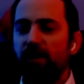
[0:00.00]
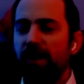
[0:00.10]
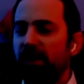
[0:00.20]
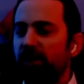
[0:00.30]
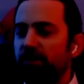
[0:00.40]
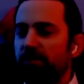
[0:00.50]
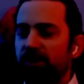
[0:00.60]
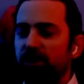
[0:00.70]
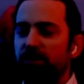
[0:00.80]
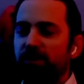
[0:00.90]
had all your,
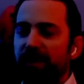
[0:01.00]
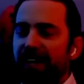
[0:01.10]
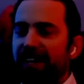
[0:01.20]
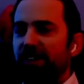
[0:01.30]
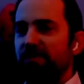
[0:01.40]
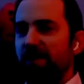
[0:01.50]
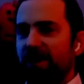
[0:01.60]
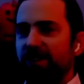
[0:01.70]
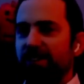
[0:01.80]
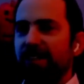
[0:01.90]
so you bring in your
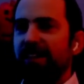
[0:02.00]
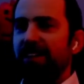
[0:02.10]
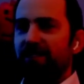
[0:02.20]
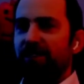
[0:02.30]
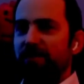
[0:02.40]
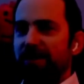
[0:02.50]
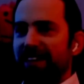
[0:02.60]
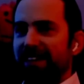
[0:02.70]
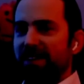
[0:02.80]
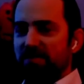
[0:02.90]
models from
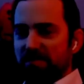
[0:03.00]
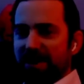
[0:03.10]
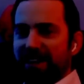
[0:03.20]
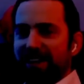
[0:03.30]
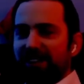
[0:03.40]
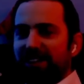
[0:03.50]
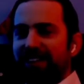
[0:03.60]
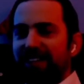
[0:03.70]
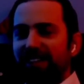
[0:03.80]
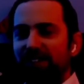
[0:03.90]
the modeler
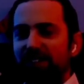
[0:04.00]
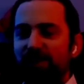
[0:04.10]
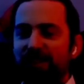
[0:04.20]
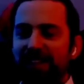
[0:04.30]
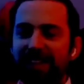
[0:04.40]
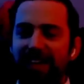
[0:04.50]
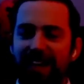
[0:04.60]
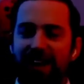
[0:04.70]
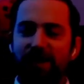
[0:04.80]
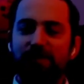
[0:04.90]
to the
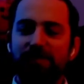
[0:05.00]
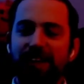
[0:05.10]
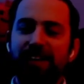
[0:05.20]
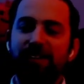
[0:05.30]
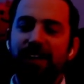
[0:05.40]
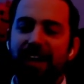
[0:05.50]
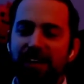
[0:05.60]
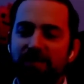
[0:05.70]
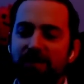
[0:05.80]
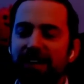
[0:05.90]
layout and you'd
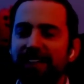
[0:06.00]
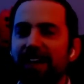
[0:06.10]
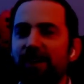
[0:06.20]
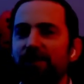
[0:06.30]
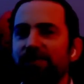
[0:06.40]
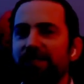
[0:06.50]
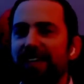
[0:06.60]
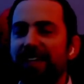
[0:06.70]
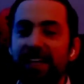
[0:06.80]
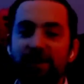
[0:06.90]
animate it. Now,
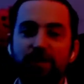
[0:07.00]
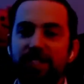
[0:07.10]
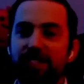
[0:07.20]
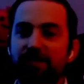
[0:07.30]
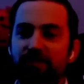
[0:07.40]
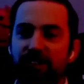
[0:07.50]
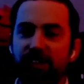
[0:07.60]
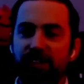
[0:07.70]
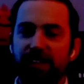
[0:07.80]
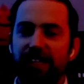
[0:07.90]
that was
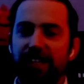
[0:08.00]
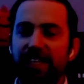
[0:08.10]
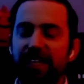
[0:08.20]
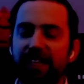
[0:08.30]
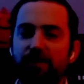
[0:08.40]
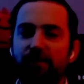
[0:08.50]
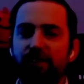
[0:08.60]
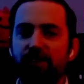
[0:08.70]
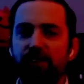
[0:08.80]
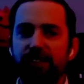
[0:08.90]
they did that
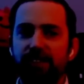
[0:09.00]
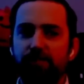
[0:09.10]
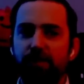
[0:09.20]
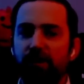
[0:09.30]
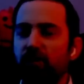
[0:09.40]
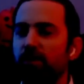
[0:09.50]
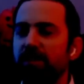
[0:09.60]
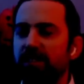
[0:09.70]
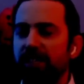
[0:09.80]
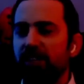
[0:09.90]
for
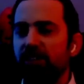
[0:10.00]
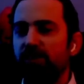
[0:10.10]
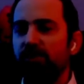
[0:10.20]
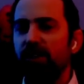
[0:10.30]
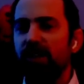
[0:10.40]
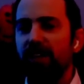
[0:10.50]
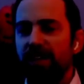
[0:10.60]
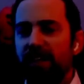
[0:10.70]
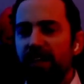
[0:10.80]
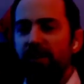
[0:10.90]
performance issues,
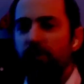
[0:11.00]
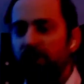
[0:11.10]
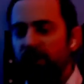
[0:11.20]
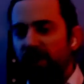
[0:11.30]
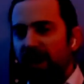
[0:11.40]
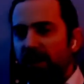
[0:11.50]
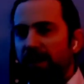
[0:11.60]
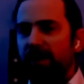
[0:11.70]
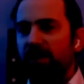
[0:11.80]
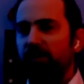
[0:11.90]
that when you're
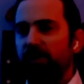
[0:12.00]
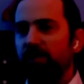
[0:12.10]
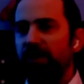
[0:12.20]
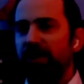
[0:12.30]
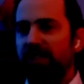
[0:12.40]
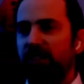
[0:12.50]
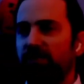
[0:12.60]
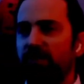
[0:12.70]
animating, you don't need to see your